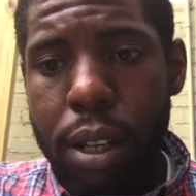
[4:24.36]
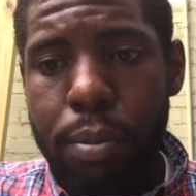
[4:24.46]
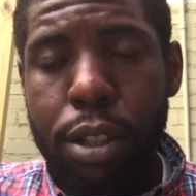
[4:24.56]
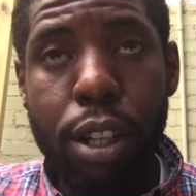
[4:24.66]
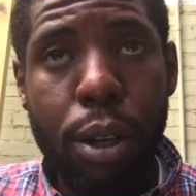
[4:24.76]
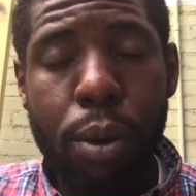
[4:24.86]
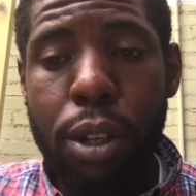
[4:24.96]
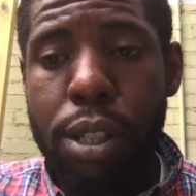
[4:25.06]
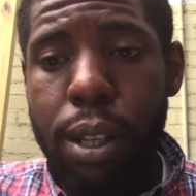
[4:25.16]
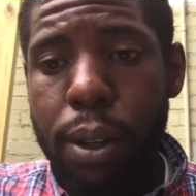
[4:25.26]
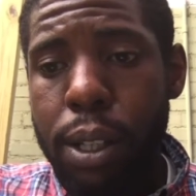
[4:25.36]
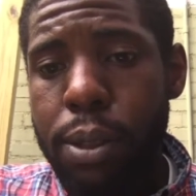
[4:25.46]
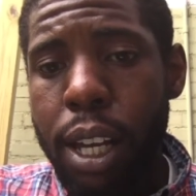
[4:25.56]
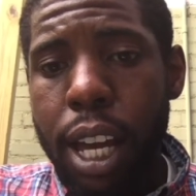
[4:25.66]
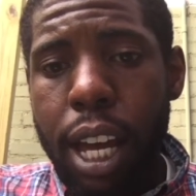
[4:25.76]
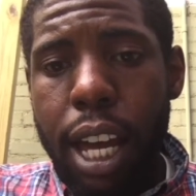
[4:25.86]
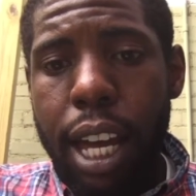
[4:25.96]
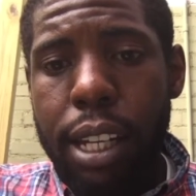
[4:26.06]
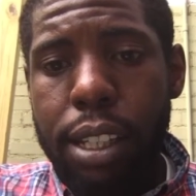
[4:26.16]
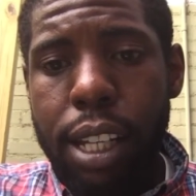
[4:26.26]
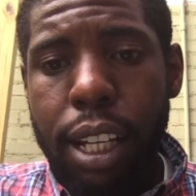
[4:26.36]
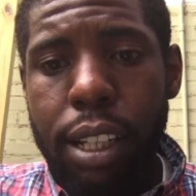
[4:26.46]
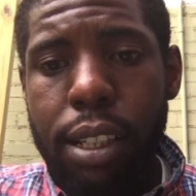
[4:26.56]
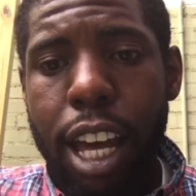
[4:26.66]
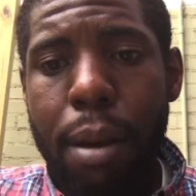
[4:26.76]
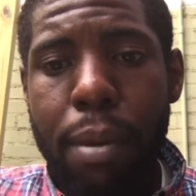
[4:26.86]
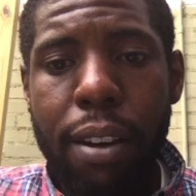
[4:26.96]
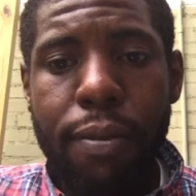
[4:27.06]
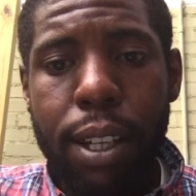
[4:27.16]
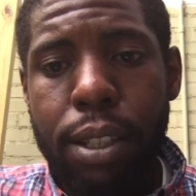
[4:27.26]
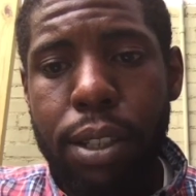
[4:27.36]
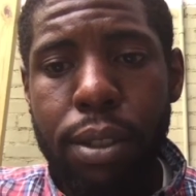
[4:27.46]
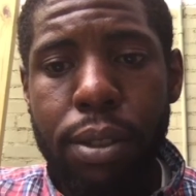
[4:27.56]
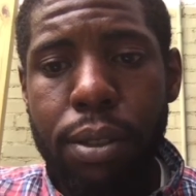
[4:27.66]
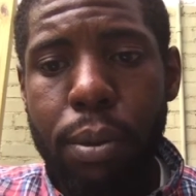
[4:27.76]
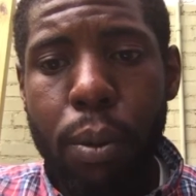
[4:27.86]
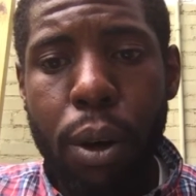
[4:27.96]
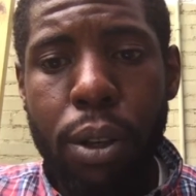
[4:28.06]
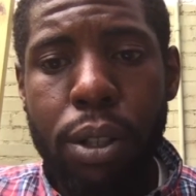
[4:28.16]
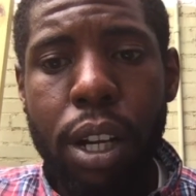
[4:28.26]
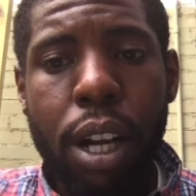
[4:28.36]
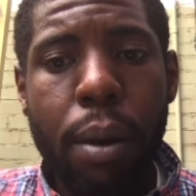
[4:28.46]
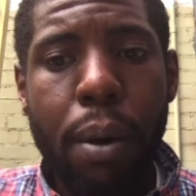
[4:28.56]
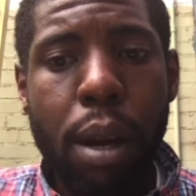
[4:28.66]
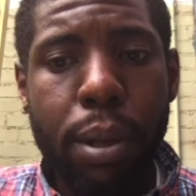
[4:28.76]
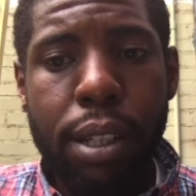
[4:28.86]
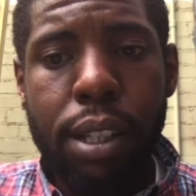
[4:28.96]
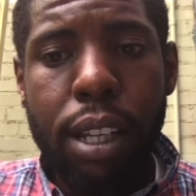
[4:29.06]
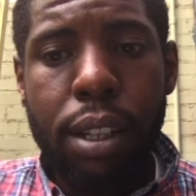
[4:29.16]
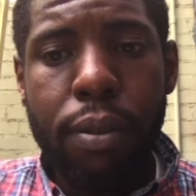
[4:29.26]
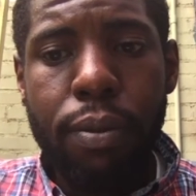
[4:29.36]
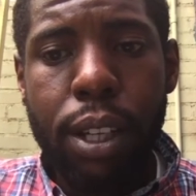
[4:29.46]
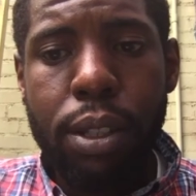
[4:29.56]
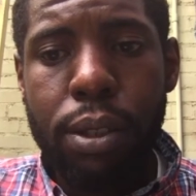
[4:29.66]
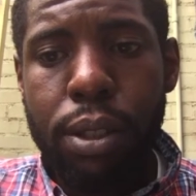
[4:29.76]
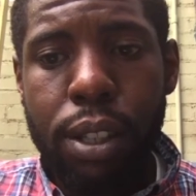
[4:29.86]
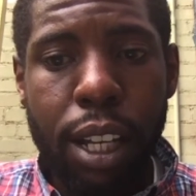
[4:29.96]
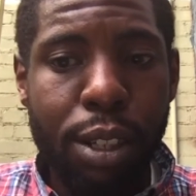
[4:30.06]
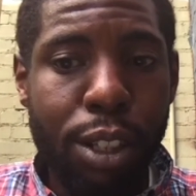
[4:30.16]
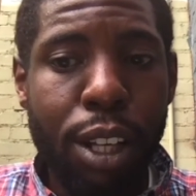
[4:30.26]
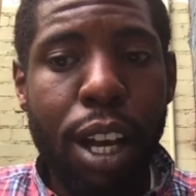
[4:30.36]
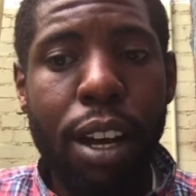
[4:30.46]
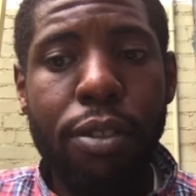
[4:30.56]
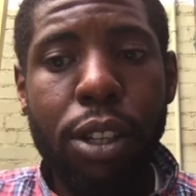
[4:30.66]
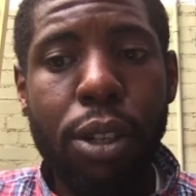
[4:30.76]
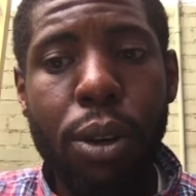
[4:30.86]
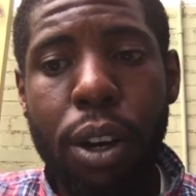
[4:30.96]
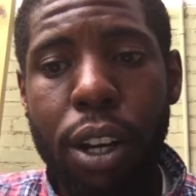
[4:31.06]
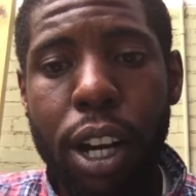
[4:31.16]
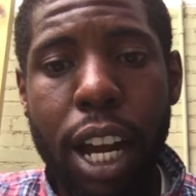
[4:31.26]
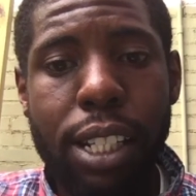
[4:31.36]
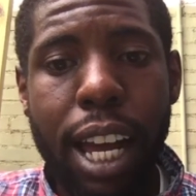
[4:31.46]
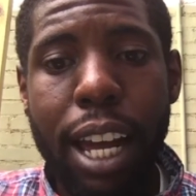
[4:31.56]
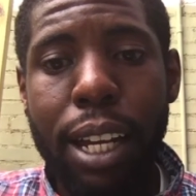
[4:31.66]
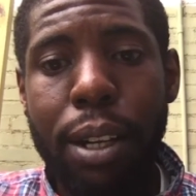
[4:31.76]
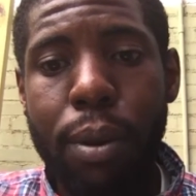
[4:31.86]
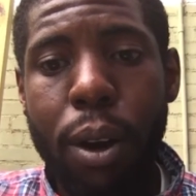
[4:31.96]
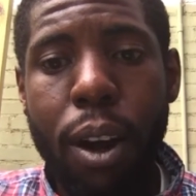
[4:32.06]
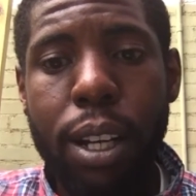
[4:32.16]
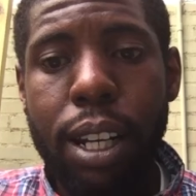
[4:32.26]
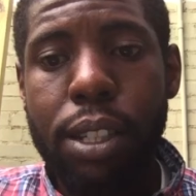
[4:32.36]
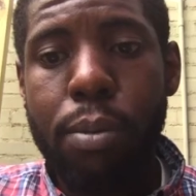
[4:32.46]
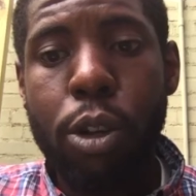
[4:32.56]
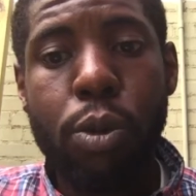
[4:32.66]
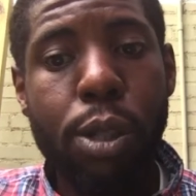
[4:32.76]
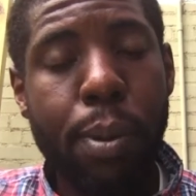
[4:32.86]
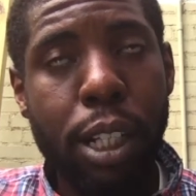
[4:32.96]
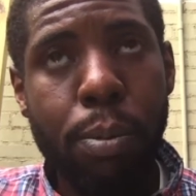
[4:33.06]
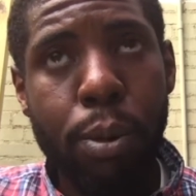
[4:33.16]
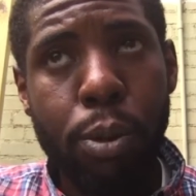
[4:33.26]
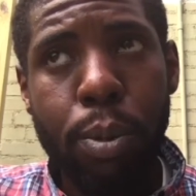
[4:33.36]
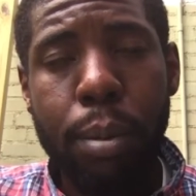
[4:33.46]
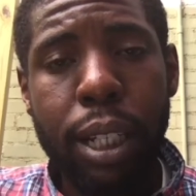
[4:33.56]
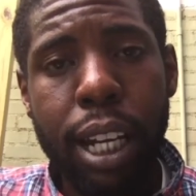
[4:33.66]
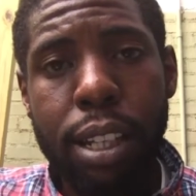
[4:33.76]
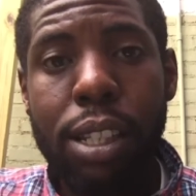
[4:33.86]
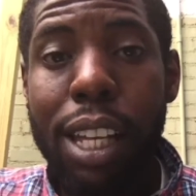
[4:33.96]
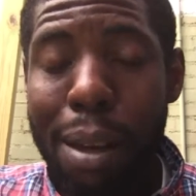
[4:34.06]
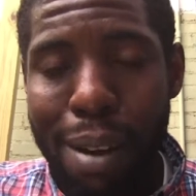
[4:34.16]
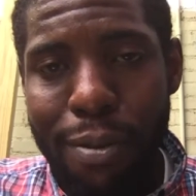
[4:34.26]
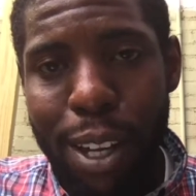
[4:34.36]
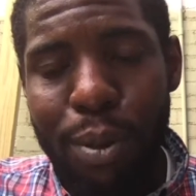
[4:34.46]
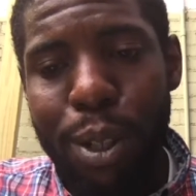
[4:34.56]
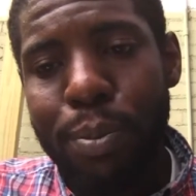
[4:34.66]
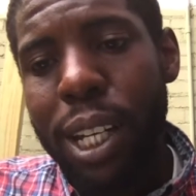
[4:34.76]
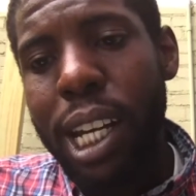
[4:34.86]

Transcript: show or series. And the second is to have my fiction work published in a fiction section of The New Yorker, as I regard it as the most respectable publication and my favorite.